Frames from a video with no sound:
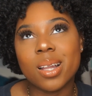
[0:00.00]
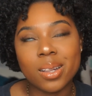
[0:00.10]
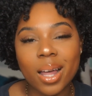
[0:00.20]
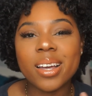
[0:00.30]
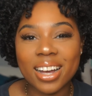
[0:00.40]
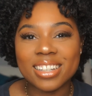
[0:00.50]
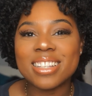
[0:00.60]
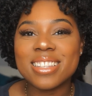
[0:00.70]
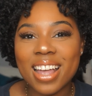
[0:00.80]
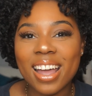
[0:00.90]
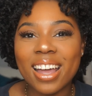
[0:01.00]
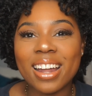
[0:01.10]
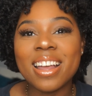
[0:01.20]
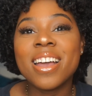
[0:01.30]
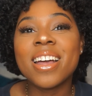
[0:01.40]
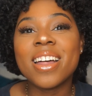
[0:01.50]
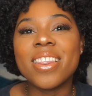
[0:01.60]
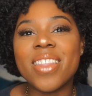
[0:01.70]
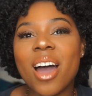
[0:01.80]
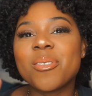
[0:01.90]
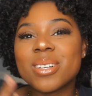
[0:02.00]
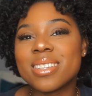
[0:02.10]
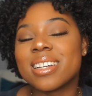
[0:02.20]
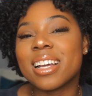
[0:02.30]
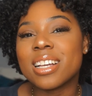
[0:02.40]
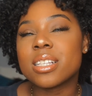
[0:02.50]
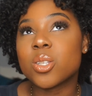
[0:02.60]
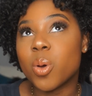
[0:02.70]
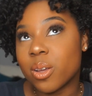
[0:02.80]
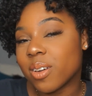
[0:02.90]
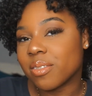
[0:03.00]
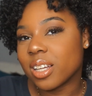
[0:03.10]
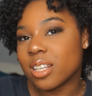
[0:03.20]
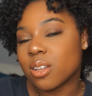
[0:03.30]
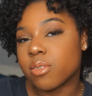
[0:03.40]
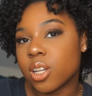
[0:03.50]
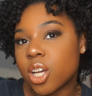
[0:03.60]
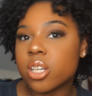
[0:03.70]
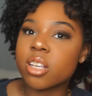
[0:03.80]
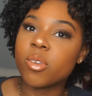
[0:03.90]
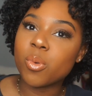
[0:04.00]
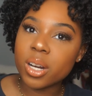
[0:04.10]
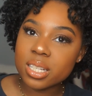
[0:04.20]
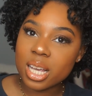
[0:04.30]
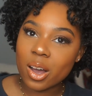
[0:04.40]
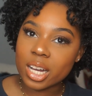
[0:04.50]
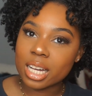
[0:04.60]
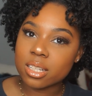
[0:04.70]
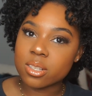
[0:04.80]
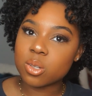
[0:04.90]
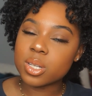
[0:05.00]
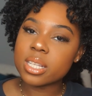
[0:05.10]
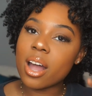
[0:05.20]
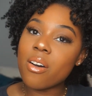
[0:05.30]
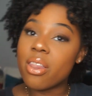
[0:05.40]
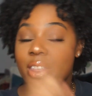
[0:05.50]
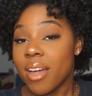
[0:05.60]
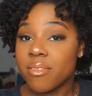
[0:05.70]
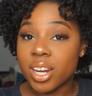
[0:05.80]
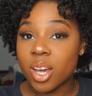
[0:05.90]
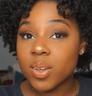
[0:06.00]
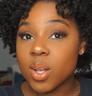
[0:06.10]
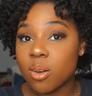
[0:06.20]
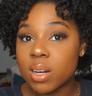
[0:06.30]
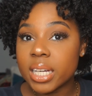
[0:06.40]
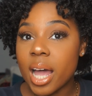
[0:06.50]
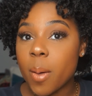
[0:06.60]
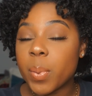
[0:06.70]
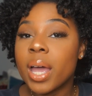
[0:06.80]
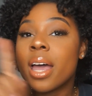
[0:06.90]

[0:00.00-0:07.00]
Like I said, that was today's 25 days of looks. If you want to see how I got this twist out, that video is already up.